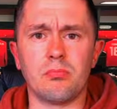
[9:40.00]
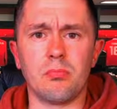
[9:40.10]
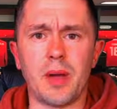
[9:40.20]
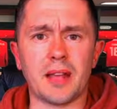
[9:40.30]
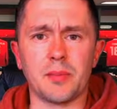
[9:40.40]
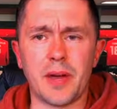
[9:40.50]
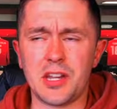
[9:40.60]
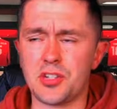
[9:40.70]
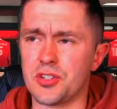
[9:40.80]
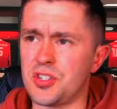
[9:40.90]
back the
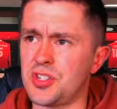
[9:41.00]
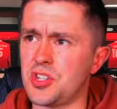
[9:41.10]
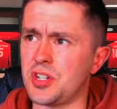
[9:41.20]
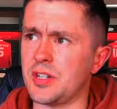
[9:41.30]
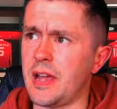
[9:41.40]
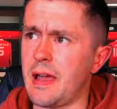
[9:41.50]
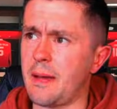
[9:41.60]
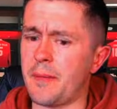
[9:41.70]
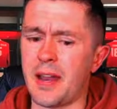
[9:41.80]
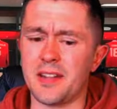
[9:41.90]
manager's decision.
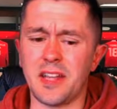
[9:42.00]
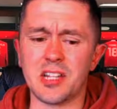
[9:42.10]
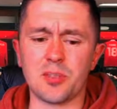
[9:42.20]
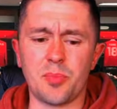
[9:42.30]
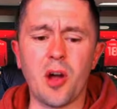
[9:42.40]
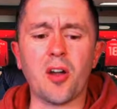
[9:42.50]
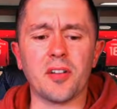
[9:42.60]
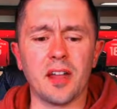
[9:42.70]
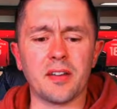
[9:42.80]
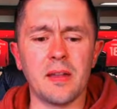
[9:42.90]
And I think it's important
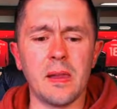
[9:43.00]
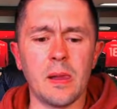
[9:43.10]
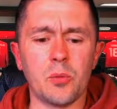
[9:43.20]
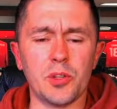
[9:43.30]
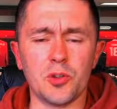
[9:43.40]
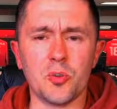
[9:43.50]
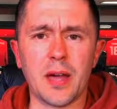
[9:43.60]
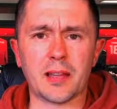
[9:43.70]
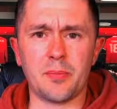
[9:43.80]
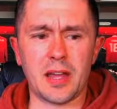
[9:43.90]
that we do
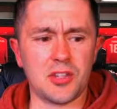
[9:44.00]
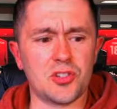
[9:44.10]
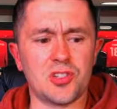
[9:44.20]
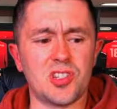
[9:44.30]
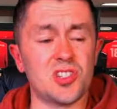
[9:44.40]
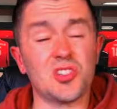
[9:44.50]
back the manager's decision.